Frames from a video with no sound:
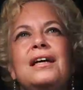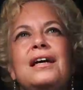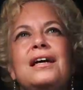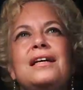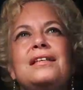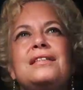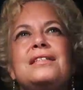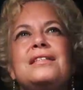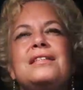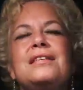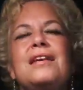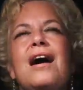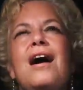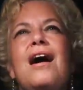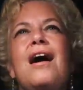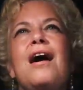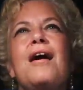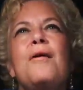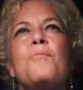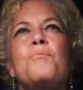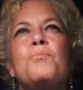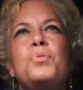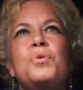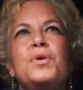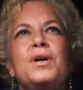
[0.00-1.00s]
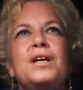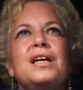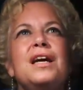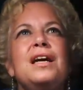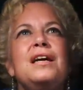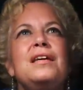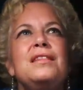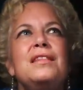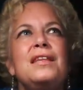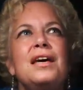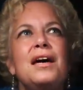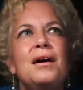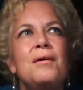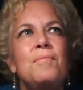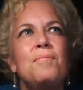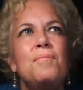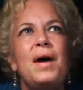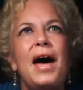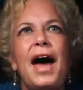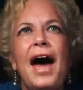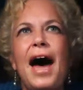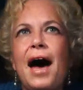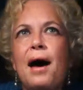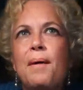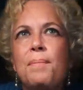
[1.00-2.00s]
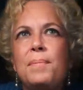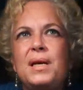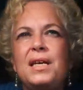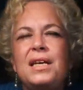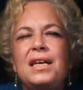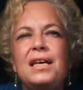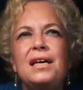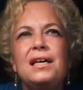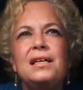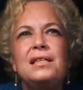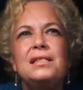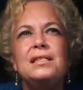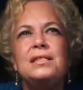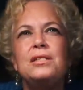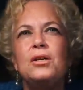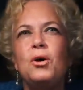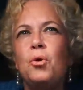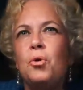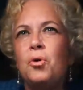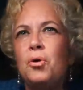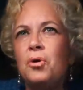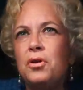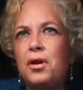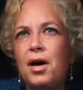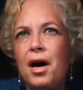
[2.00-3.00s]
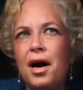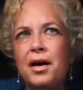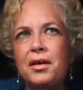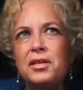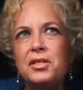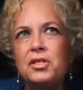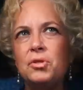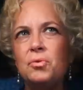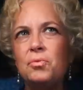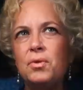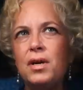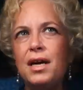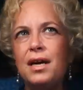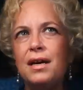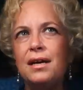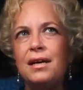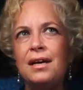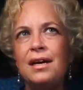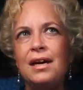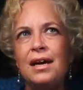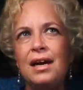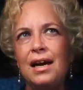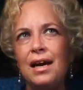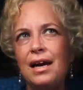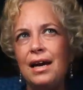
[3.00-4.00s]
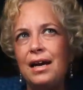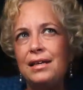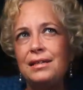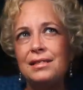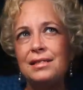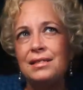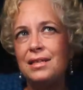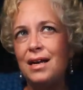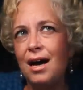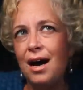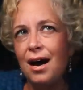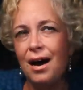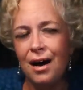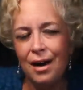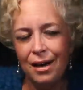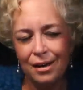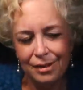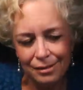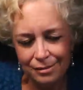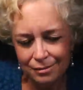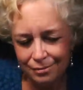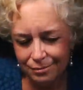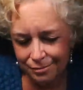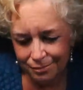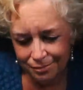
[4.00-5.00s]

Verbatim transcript: It's not bringing them happiness to hold on to it. It's not.